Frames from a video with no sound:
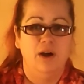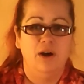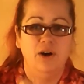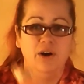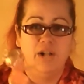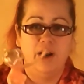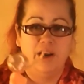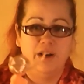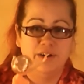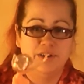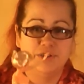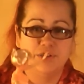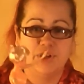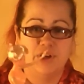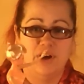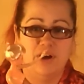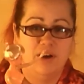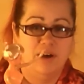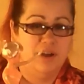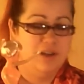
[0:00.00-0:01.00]
Her hair is
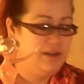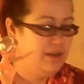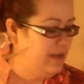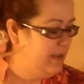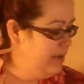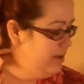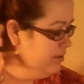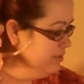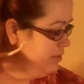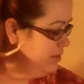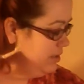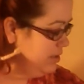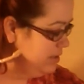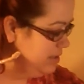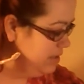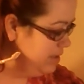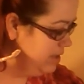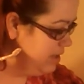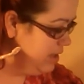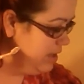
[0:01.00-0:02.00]
gone now.
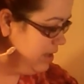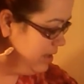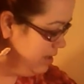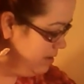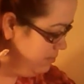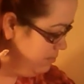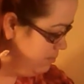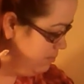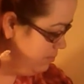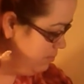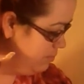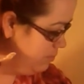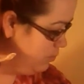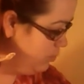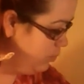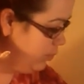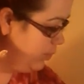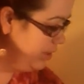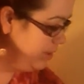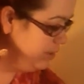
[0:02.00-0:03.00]

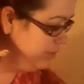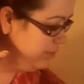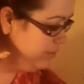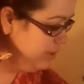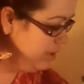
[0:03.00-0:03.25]
We do